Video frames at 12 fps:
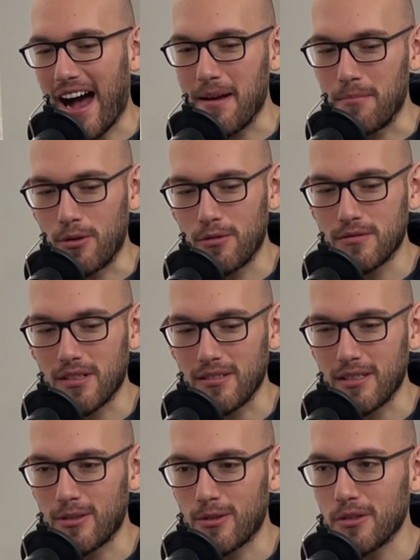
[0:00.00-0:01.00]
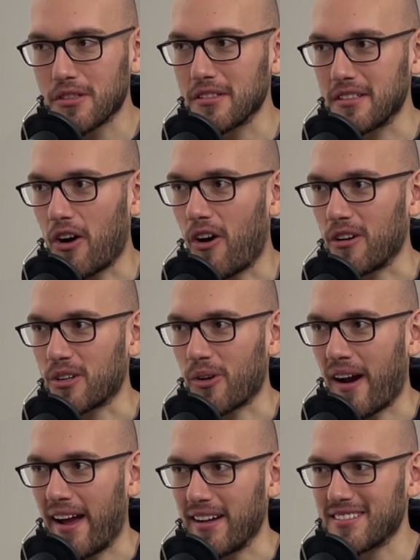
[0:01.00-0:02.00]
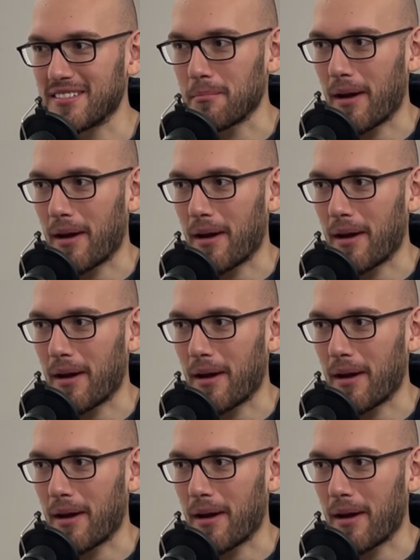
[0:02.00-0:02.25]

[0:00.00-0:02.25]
I moved a little, all cracks.